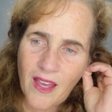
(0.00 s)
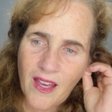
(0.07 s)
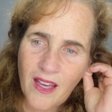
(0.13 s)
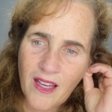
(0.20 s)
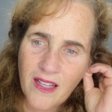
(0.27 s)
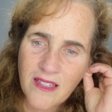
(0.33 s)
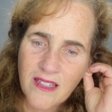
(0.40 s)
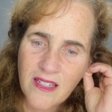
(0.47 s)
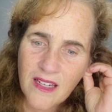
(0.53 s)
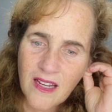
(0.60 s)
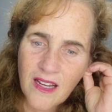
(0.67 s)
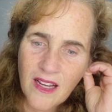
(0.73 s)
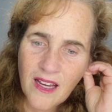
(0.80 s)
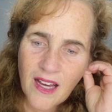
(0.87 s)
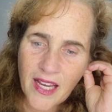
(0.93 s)
and
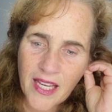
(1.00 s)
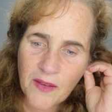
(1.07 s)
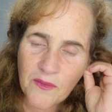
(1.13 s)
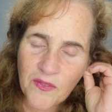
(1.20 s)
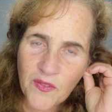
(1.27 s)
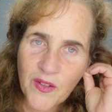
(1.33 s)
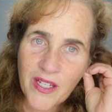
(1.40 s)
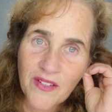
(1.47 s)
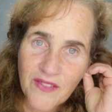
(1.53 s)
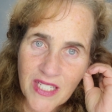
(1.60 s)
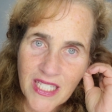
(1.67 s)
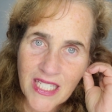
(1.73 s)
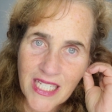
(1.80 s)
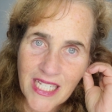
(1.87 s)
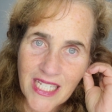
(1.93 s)
I am free of
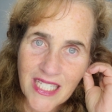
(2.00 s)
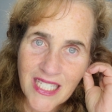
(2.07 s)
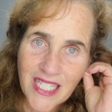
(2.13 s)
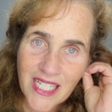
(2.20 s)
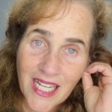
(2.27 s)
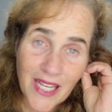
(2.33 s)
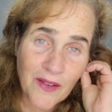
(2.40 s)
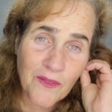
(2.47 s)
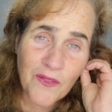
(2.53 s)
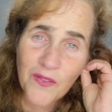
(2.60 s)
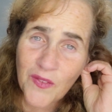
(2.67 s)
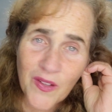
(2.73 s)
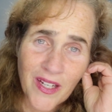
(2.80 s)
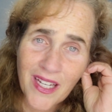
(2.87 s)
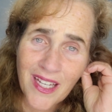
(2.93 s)
disease and I am
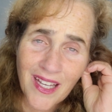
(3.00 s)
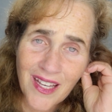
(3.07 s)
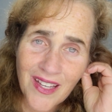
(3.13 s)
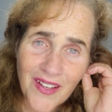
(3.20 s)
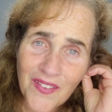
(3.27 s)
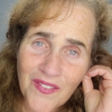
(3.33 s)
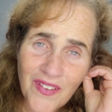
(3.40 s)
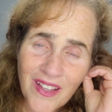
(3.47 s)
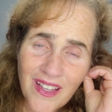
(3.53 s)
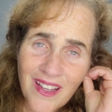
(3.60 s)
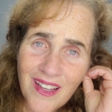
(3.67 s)
free of